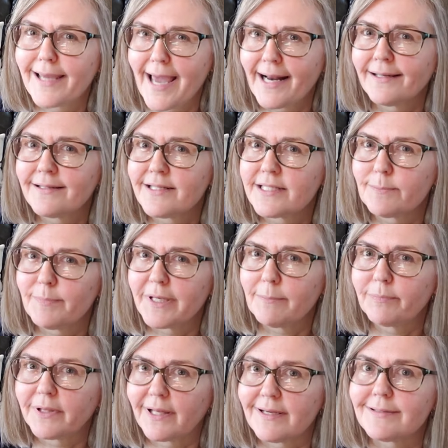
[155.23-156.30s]
Canada's a big
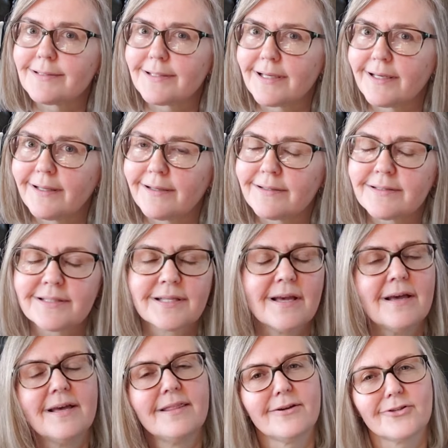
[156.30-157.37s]
place, it is.
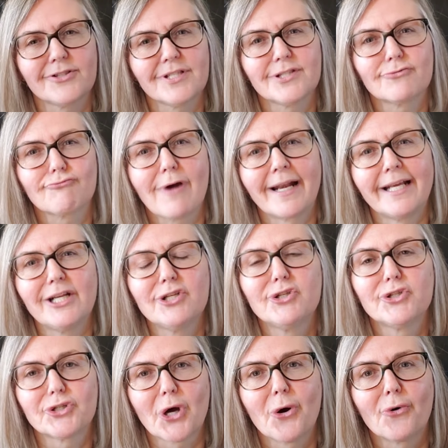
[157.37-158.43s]
There's this running
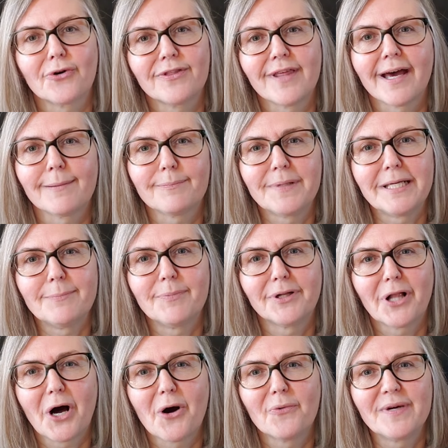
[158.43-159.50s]
joke that
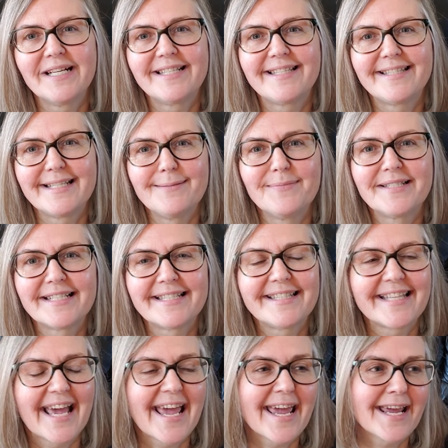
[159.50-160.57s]
people always seem to
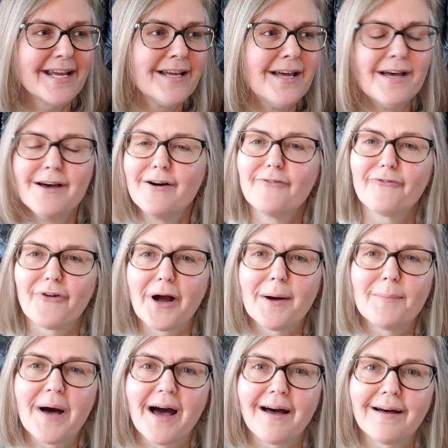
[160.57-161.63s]
say
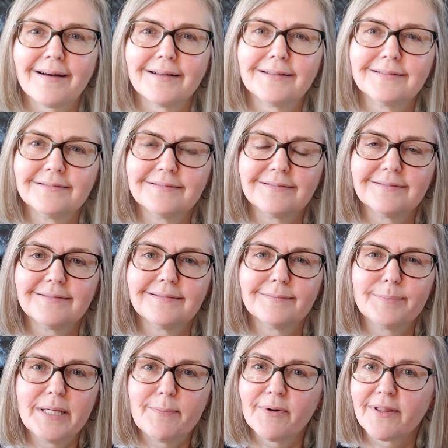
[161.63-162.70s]
from
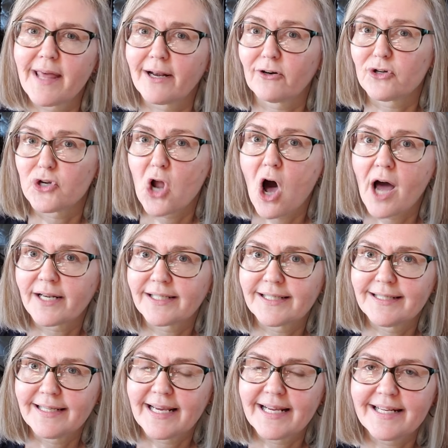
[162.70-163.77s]
people that are not
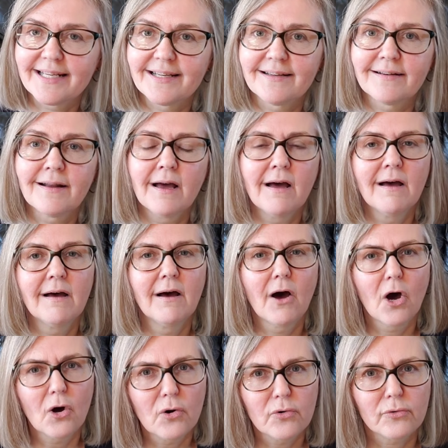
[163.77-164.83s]
Canadian.
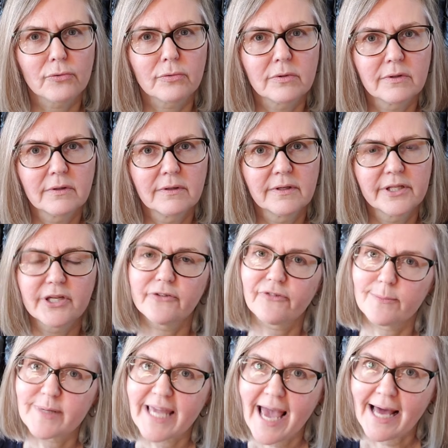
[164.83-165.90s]
Oh, you're
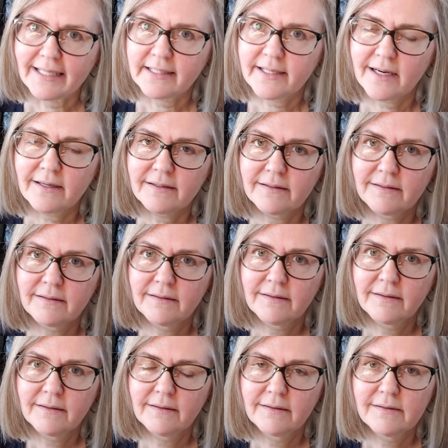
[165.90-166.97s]
from Canada?
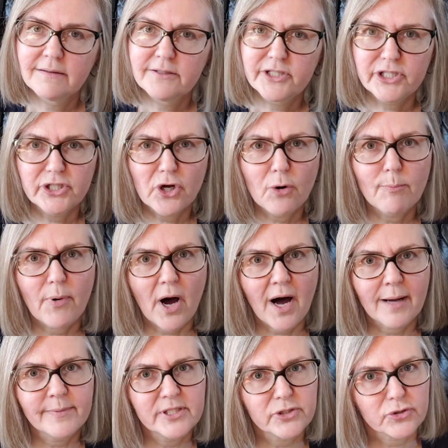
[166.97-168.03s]
Do you know
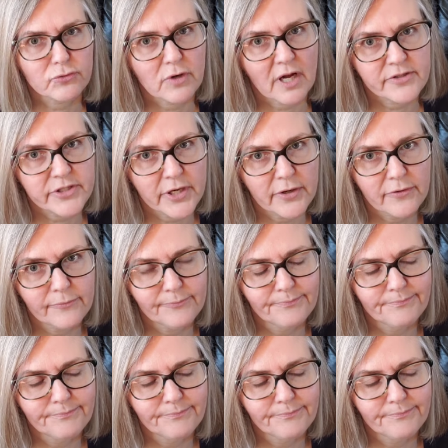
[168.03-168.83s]
Bob in Toronto?